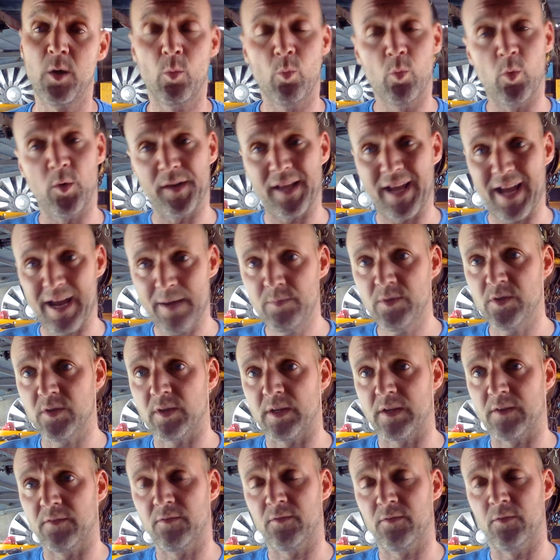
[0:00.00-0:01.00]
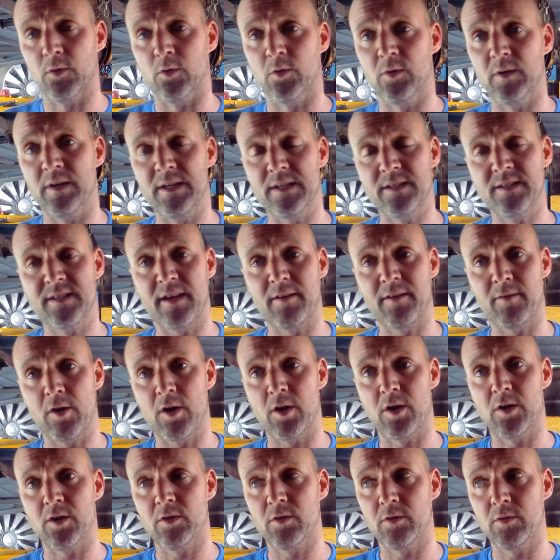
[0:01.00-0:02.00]
What I am doing it for is there
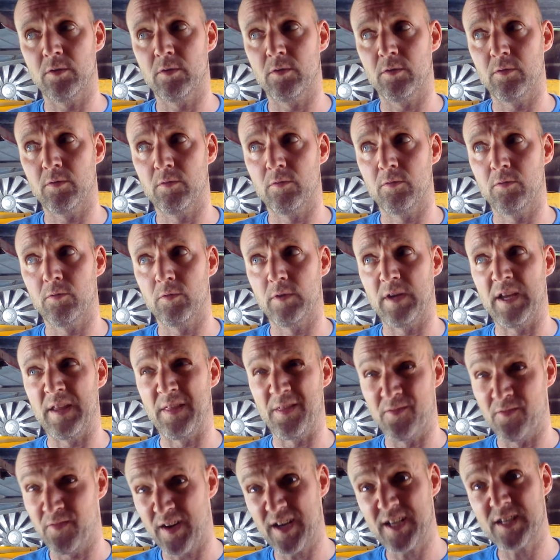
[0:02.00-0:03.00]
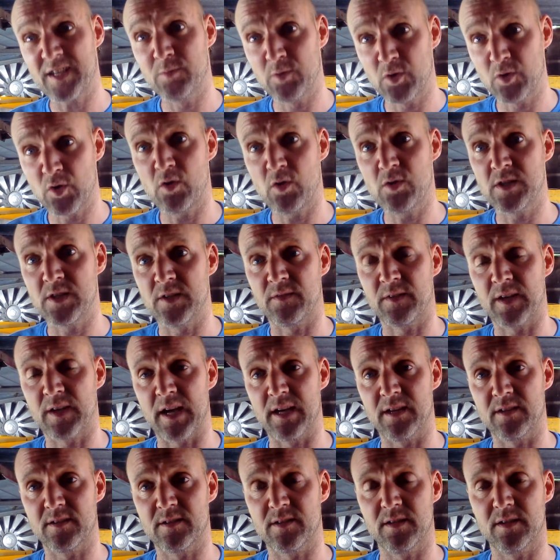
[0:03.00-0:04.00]
are, in the vast majority of
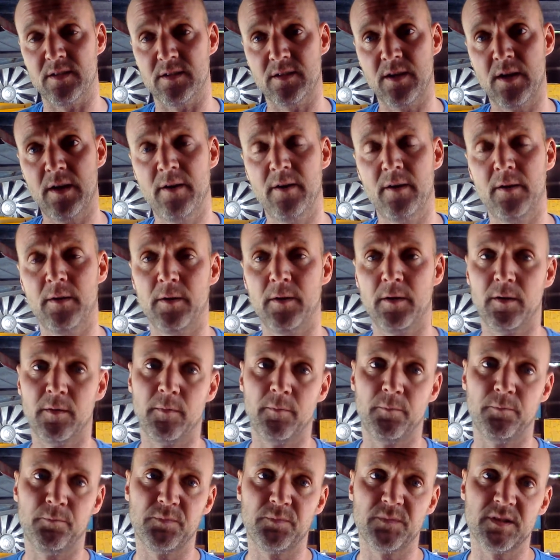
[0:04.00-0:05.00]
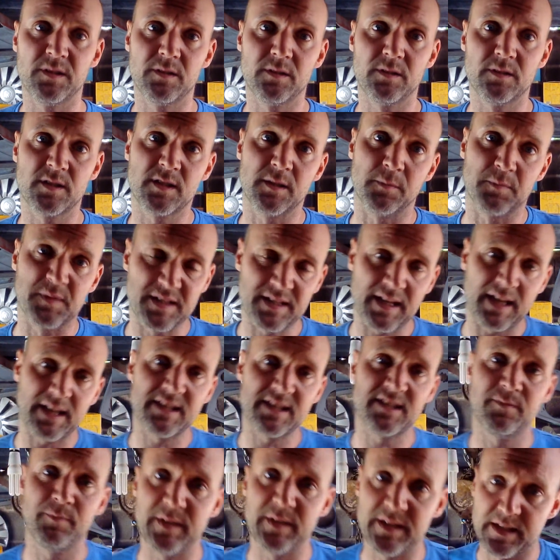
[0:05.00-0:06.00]
cases,
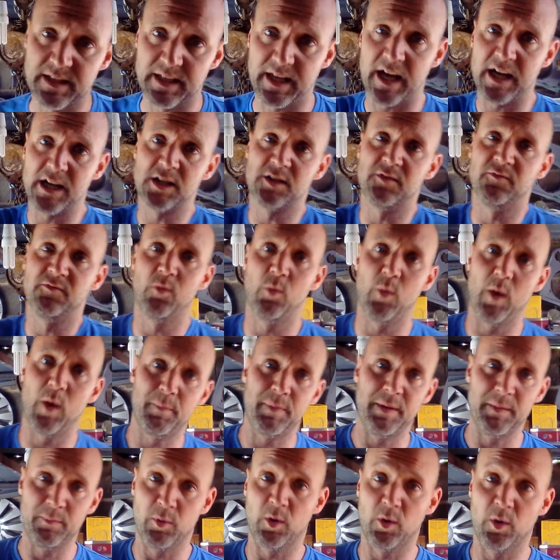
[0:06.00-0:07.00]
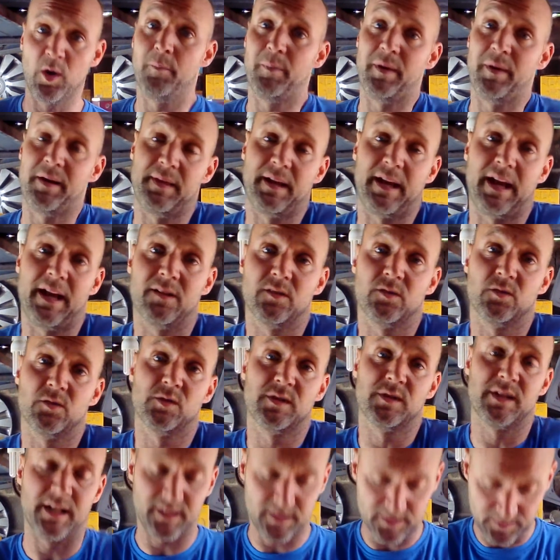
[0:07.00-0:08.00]
substantive mitigation for why people can't pay their council
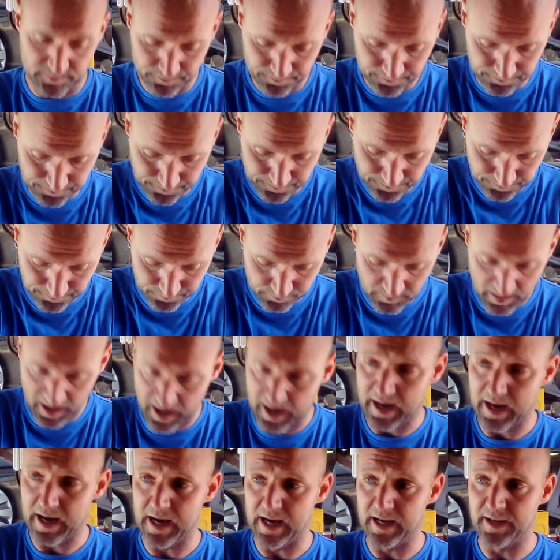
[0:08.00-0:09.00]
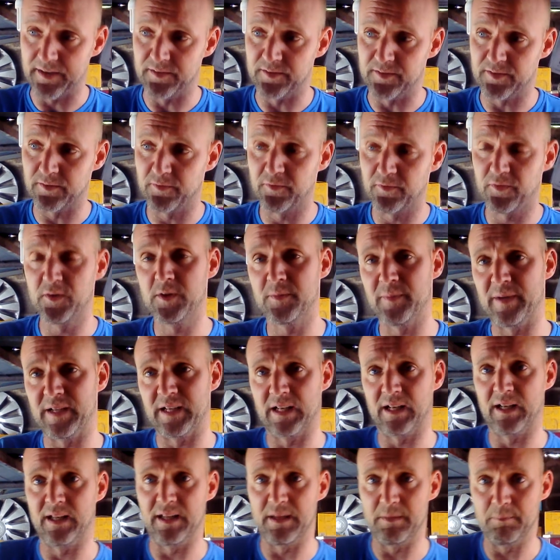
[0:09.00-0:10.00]
tax. And
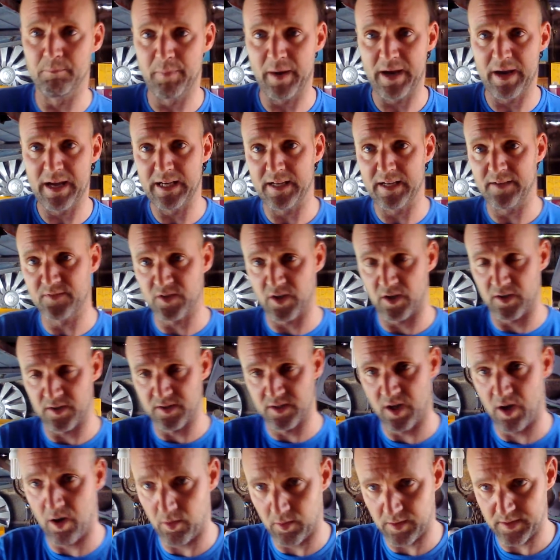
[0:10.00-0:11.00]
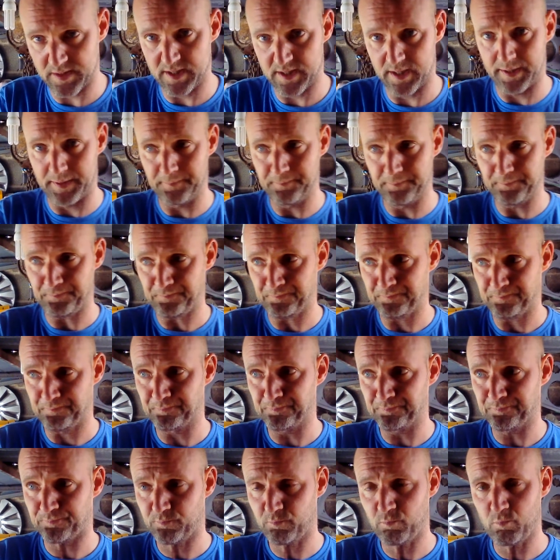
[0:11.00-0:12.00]
fundamentally, bailiffs are targeting
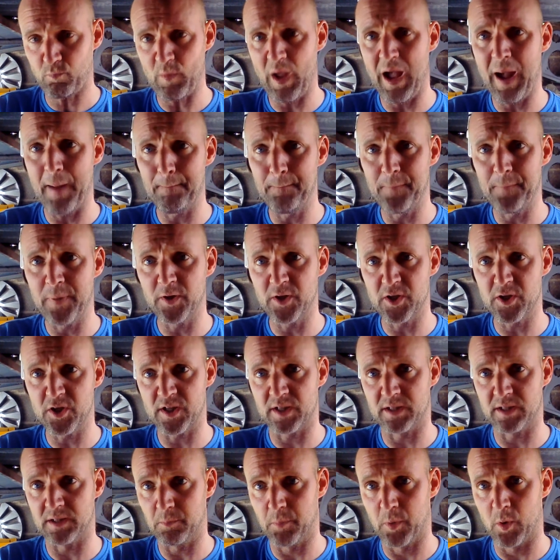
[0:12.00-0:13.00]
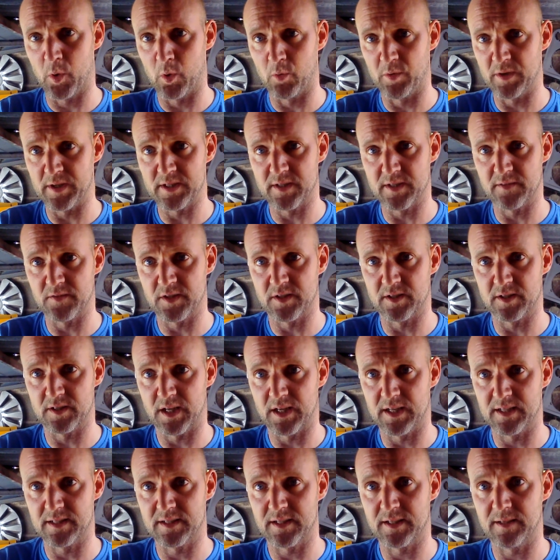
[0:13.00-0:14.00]
and punishing the poorest of
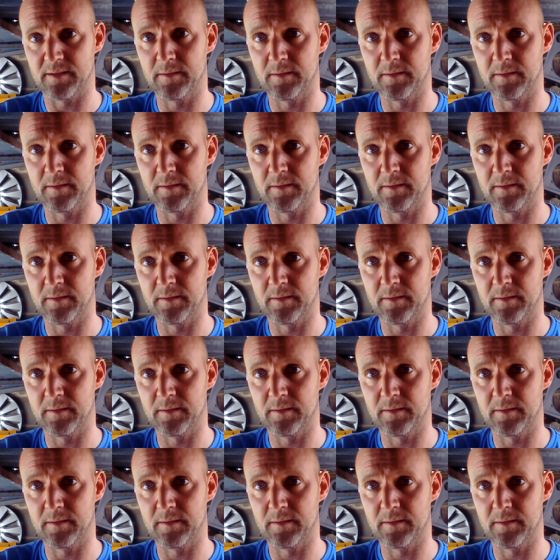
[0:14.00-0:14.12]
society.